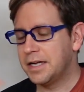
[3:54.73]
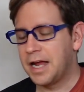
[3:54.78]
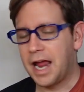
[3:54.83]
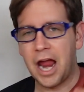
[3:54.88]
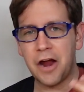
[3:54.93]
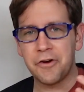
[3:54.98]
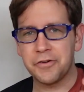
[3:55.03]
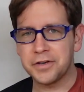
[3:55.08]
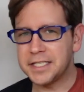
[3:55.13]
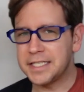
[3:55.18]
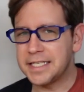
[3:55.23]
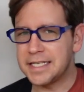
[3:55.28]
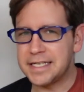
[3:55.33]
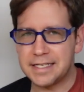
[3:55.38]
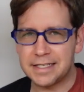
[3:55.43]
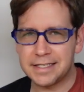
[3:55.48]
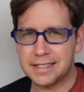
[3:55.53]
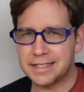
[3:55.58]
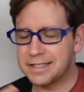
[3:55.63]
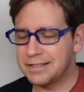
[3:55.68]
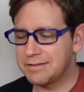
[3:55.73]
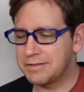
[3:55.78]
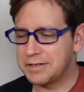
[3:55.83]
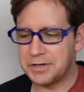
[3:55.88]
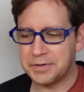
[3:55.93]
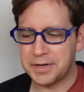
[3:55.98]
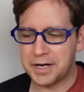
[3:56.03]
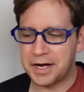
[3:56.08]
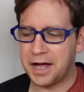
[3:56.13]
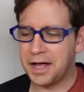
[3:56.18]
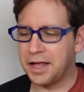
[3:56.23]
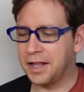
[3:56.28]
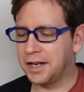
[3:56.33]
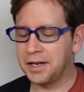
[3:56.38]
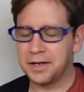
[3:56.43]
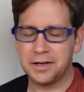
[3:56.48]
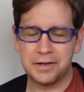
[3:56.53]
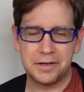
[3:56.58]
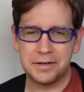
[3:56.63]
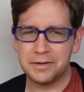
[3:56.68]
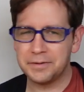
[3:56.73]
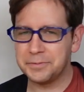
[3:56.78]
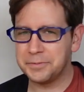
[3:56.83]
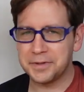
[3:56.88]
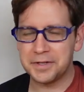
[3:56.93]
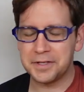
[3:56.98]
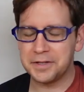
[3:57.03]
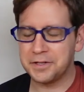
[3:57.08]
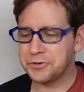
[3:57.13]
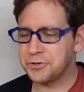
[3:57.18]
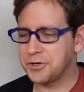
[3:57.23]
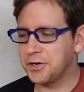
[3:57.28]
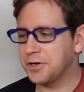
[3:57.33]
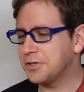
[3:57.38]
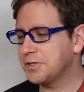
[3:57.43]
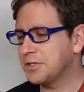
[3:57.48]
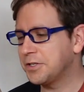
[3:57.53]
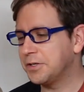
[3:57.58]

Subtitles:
heresies going on within the church.